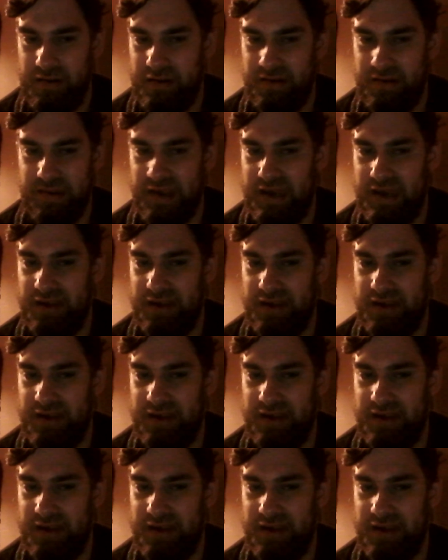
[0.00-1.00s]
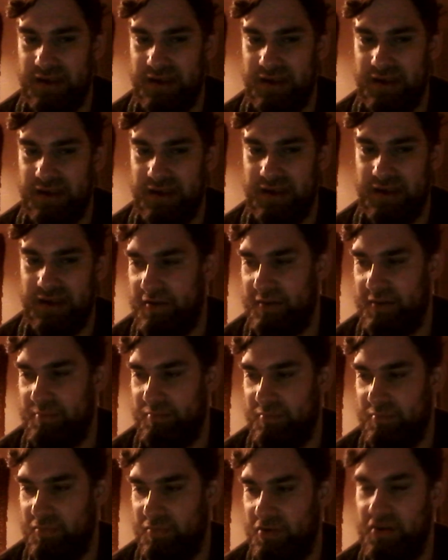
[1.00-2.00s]
Tales from the
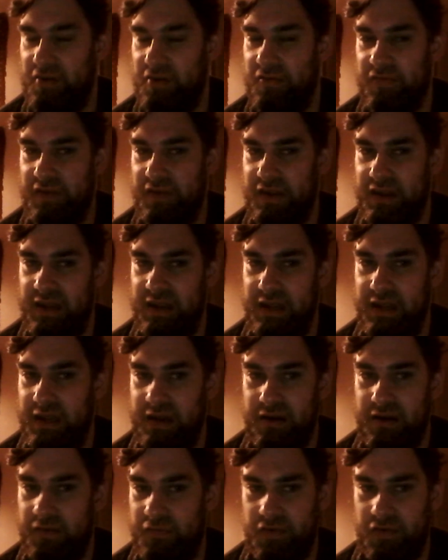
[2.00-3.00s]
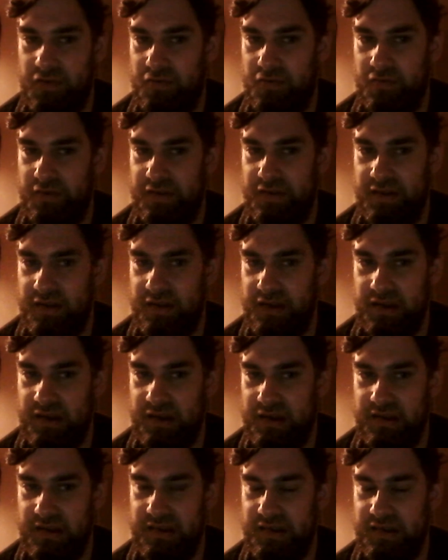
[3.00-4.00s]
Crypt movie, of course
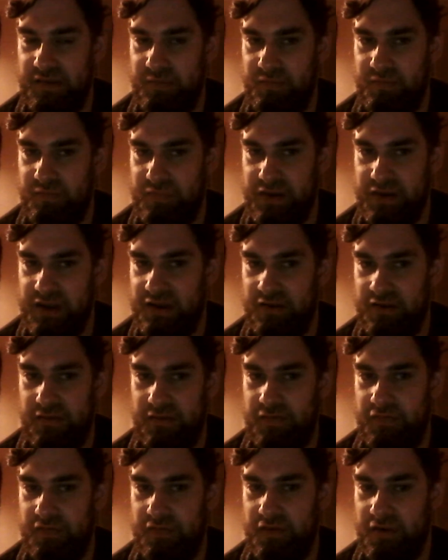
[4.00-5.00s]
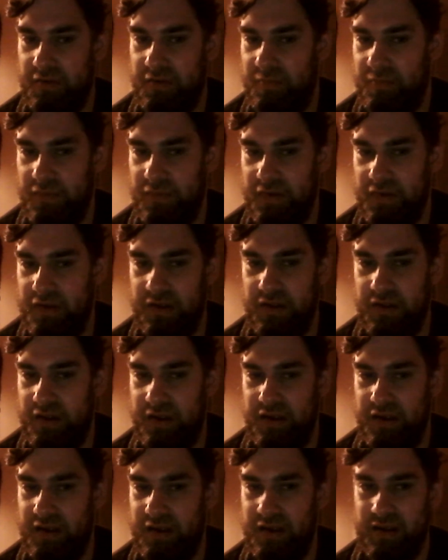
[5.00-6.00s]
a spin-off from
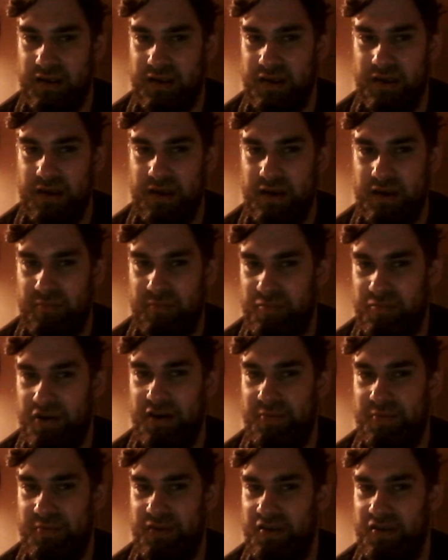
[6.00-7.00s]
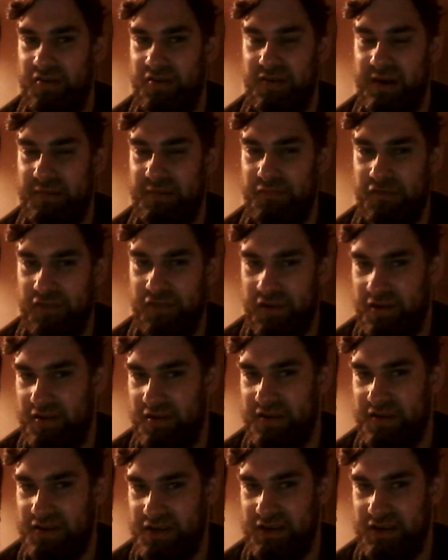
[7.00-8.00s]
the popular
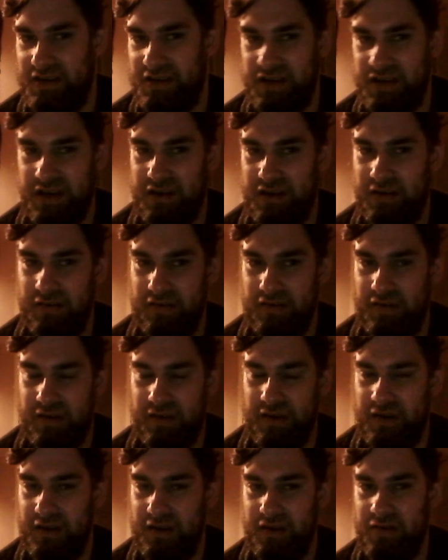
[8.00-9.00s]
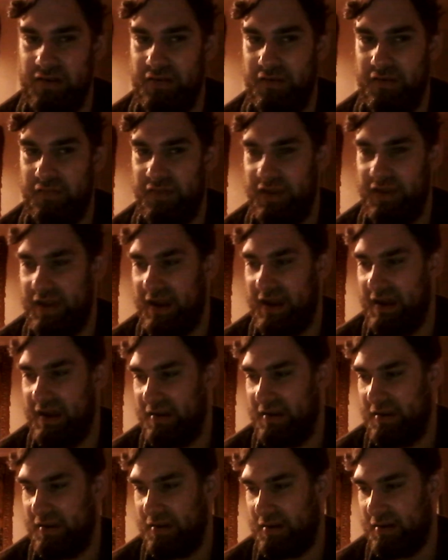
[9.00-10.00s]
anthology shows, and you obviously
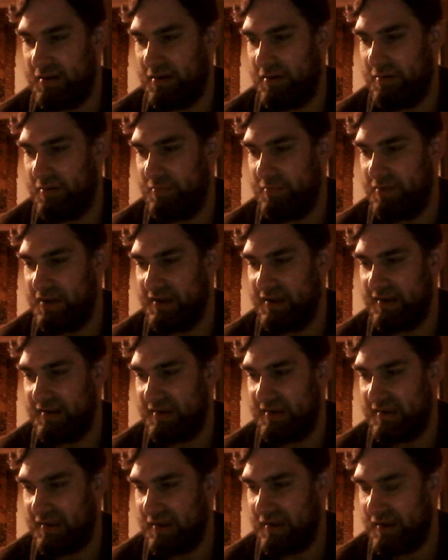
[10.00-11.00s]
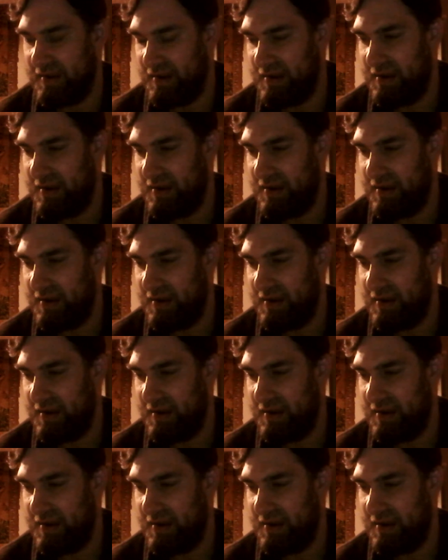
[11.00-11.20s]
had comics.